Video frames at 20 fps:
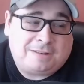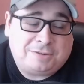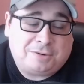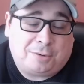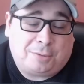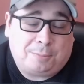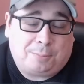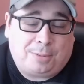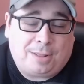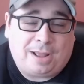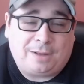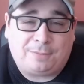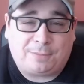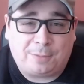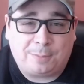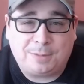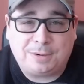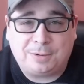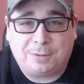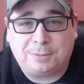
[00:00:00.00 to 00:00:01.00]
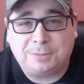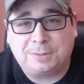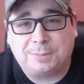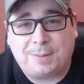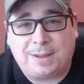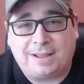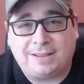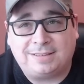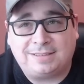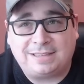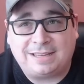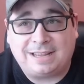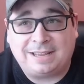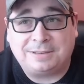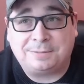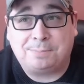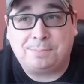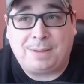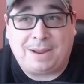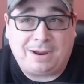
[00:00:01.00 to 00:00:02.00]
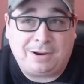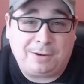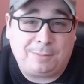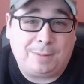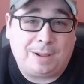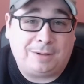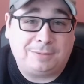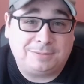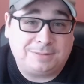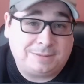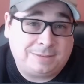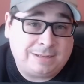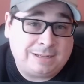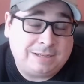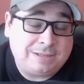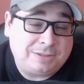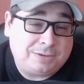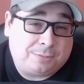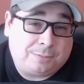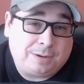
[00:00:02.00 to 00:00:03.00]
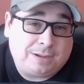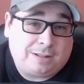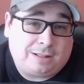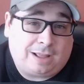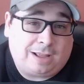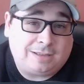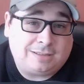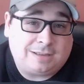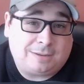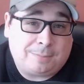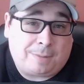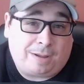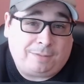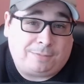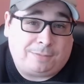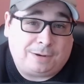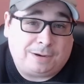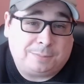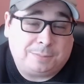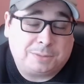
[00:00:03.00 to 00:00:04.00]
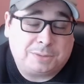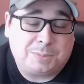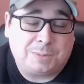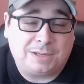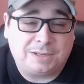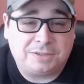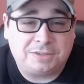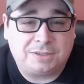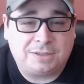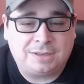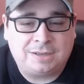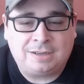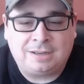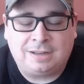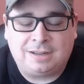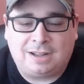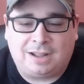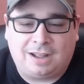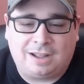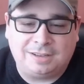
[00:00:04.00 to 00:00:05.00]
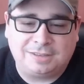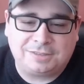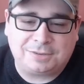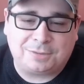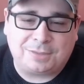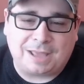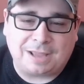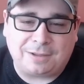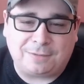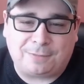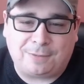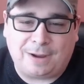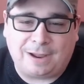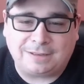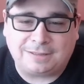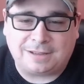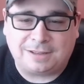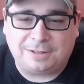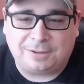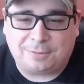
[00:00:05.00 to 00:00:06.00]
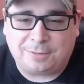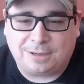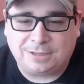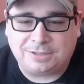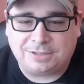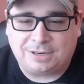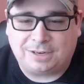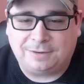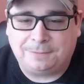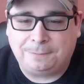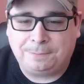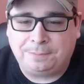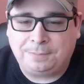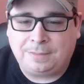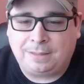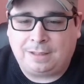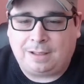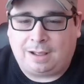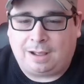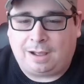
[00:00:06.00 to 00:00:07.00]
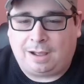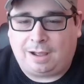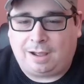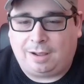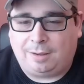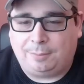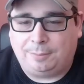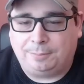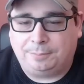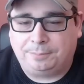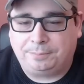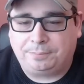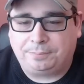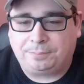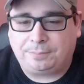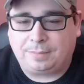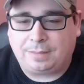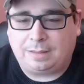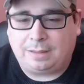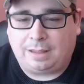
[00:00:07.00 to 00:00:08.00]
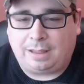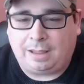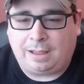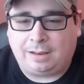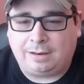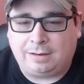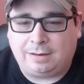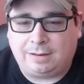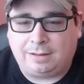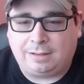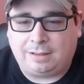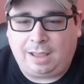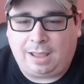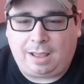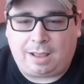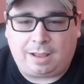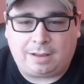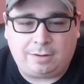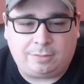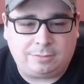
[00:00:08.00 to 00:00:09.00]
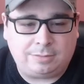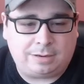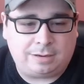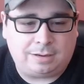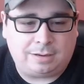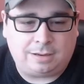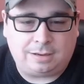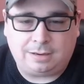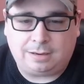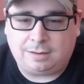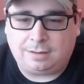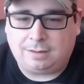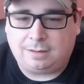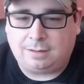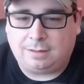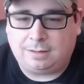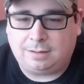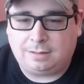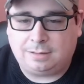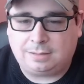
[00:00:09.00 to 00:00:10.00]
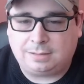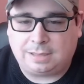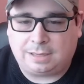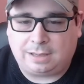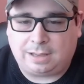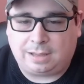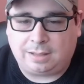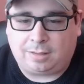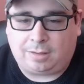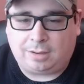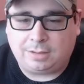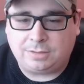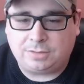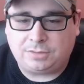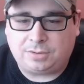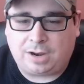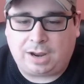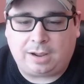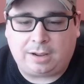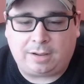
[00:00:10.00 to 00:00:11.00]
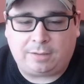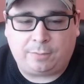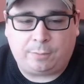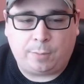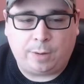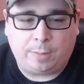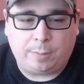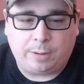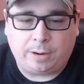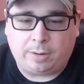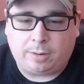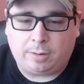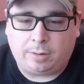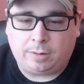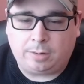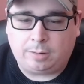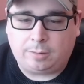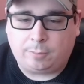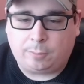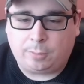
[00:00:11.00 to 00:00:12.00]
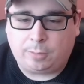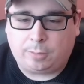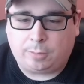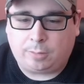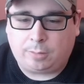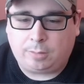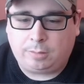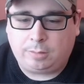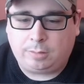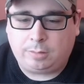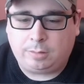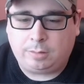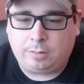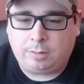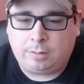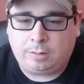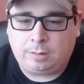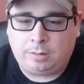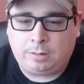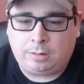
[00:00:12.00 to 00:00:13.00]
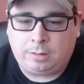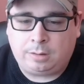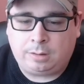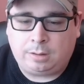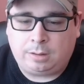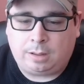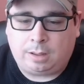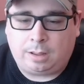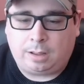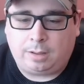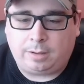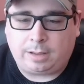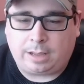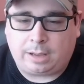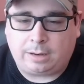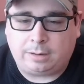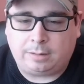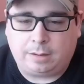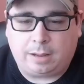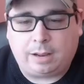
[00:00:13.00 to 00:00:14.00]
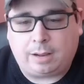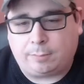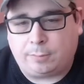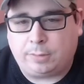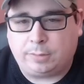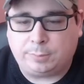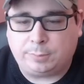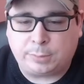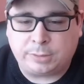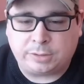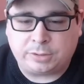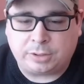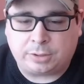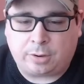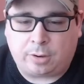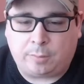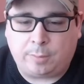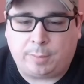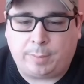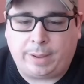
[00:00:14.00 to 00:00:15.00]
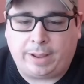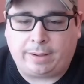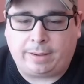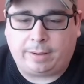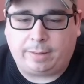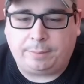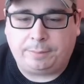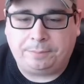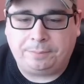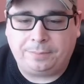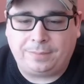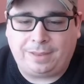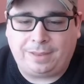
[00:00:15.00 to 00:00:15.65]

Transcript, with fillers: in your own platform and your own space is paramount to realizing my freedom of speech uh, so thank you for asking the question. Um, and yeah, I don't. I, uh, let's see. I lost track of where we are. We were. Uh, I got. I, well, put the Chocobo back up.